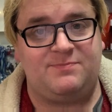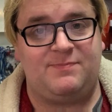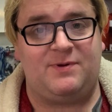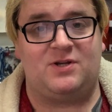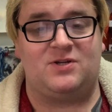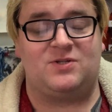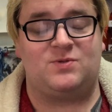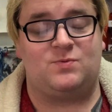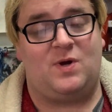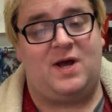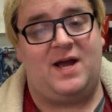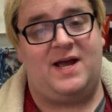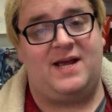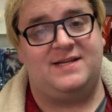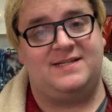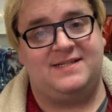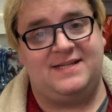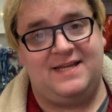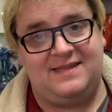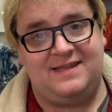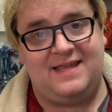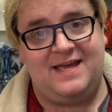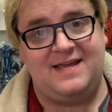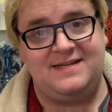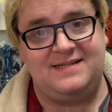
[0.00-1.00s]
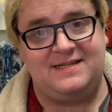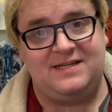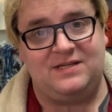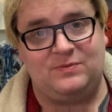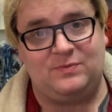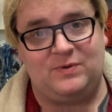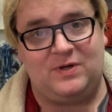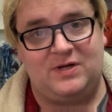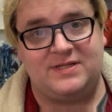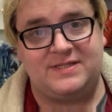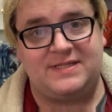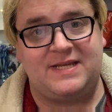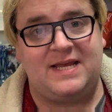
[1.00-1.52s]
because what I did
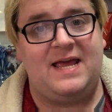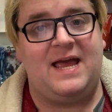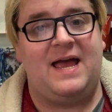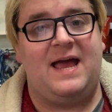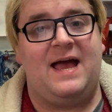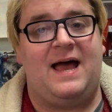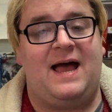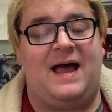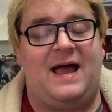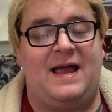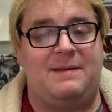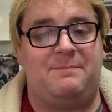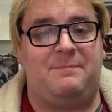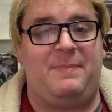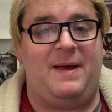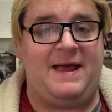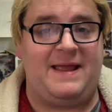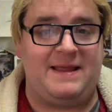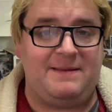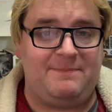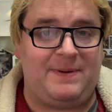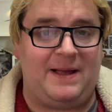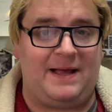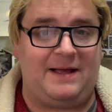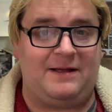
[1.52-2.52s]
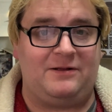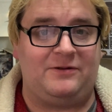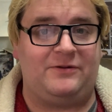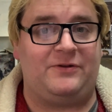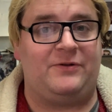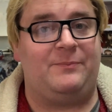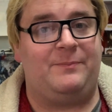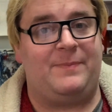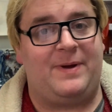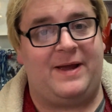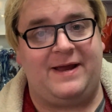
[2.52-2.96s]
was I PayPal'd